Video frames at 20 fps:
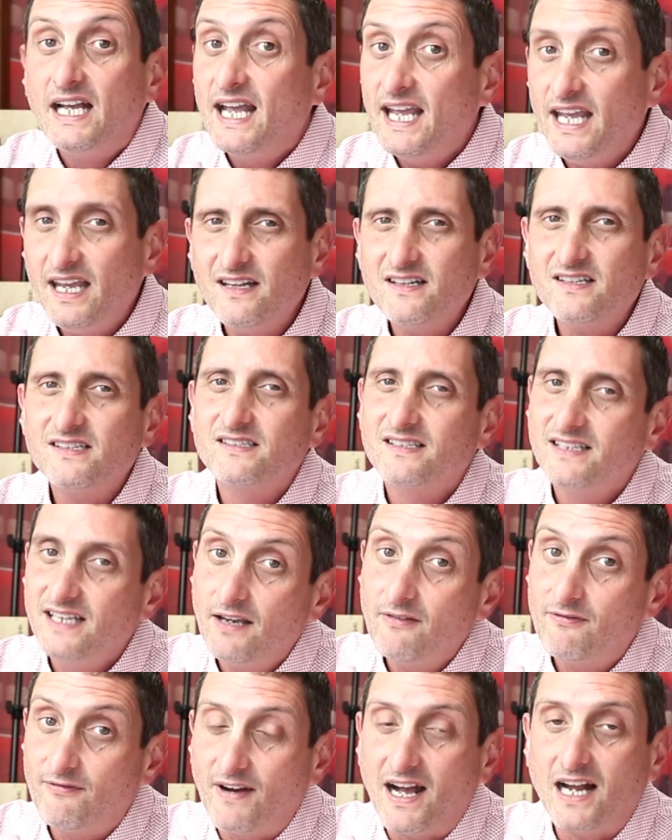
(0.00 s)
hence
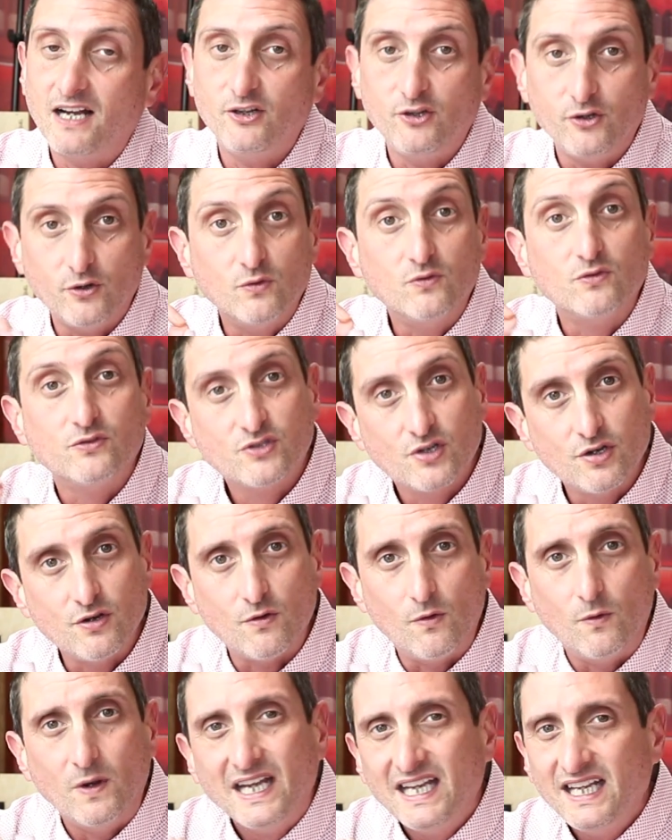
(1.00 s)
their value
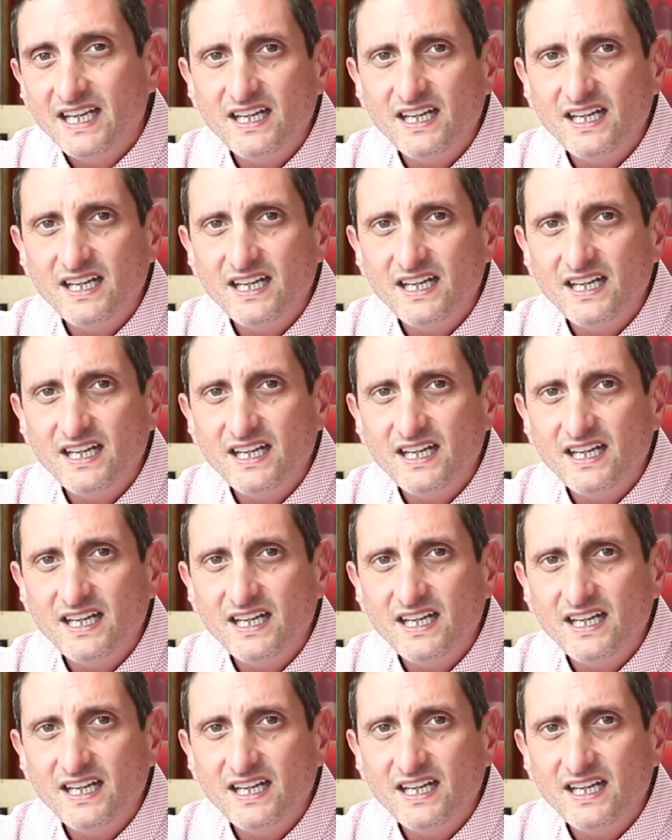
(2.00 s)
too.